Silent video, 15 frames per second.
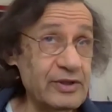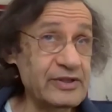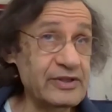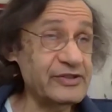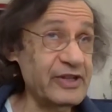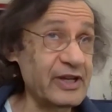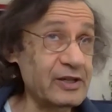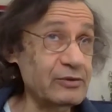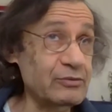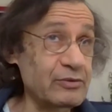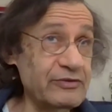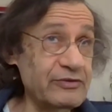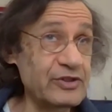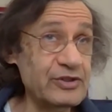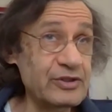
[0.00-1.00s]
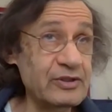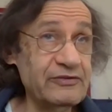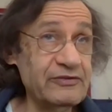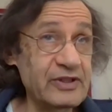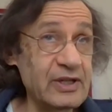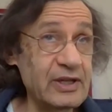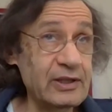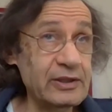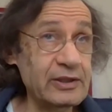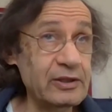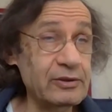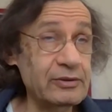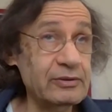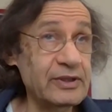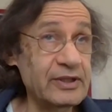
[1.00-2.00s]
the second revision of
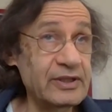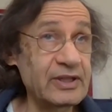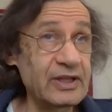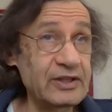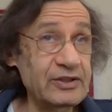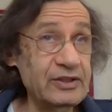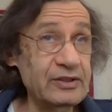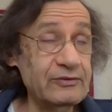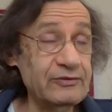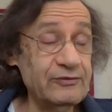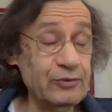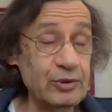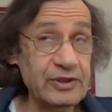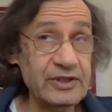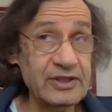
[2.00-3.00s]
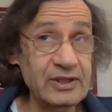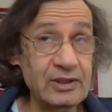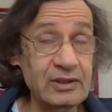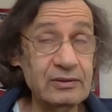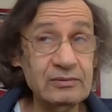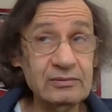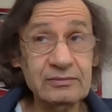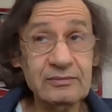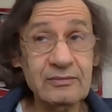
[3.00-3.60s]
Fidelio in 1814,